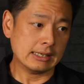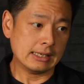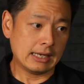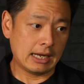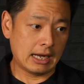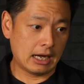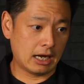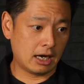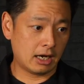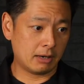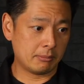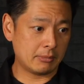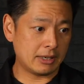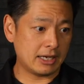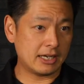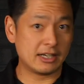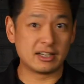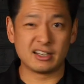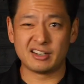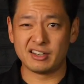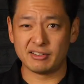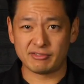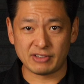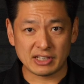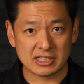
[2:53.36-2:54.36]
And
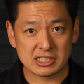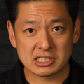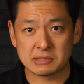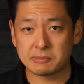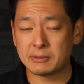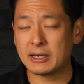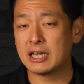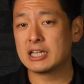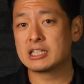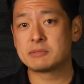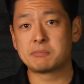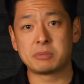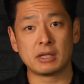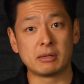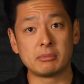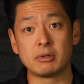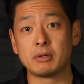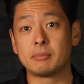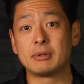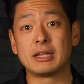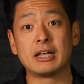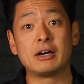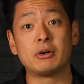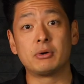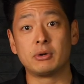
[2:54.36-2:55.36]
an event space, blah, blah,
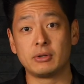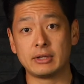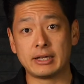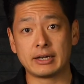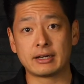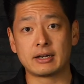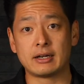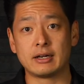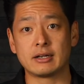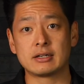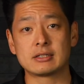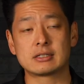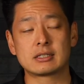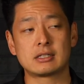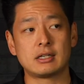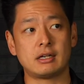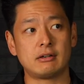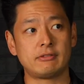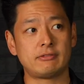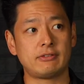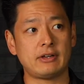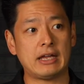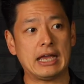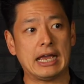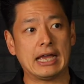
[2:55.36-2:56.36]
blah, all that kind of
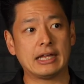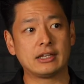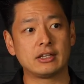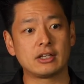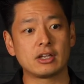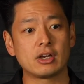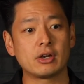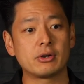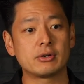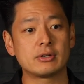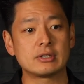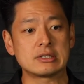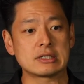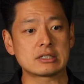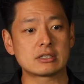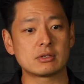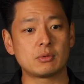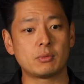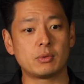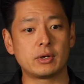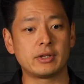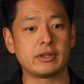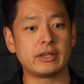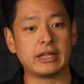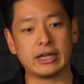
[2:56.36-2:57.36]
stuff. And the owner doesn't
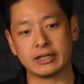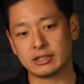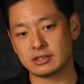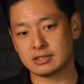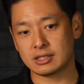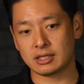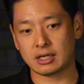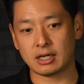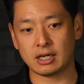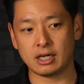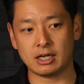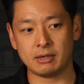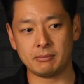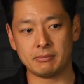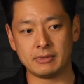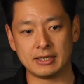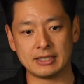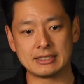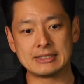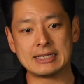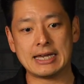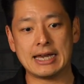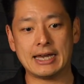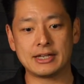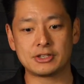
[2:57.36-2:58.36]
want that to come
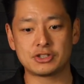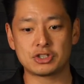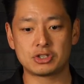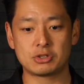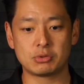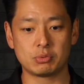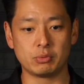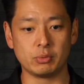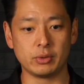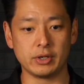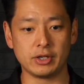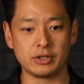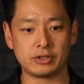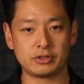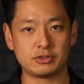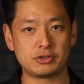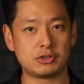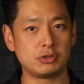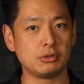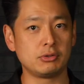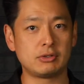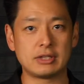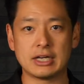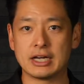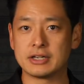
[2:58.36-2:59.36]
attached with
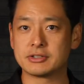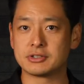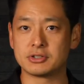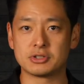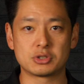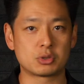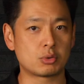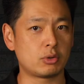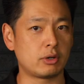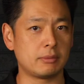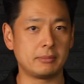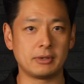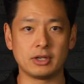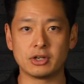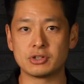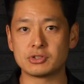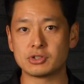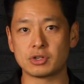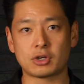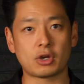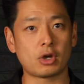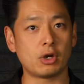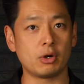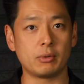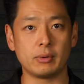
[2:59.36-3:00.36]
2,000 square meters
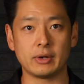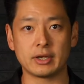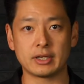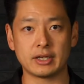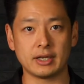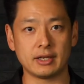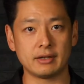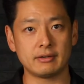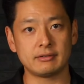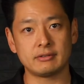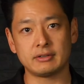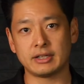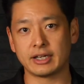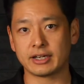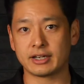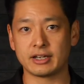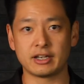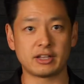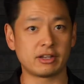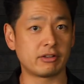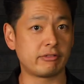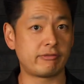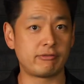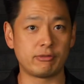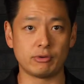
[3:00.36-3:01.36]
of co-working, like
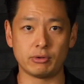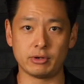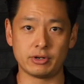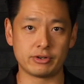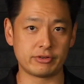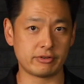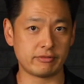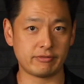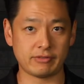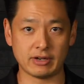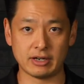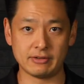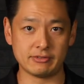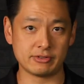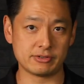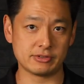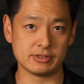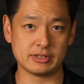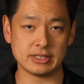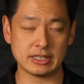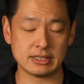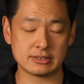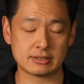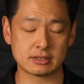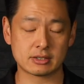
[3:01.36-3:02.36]
another 400, 500
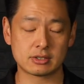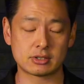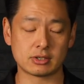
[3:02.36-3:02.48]
desks.